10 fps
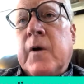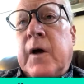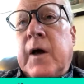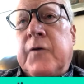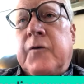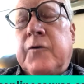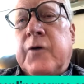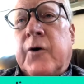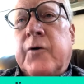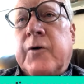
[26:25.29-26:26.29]
it's
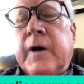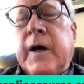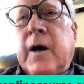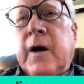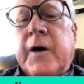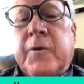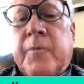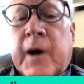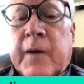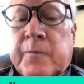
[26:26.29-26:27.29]
totally occupied,